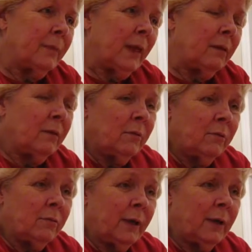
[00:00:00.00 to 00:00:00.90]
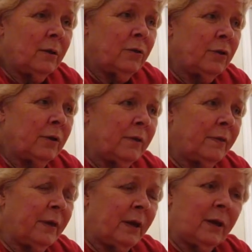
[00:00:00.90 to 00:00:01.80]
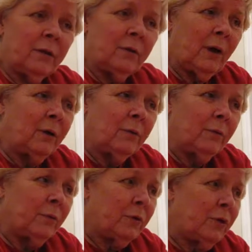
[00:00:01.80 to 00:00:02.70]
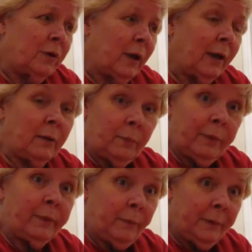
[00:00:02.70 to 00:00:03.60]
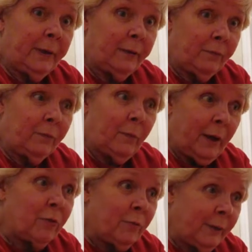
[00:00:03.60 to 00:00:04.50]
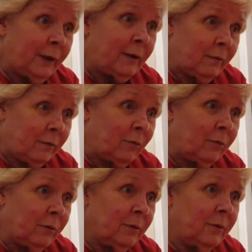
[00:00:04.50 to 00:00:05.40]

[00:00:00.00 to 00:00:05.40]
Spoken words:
And so I guess she didn't think I could. I don't know whether she did. I could peel the potatoes for the mashed potatoes, though.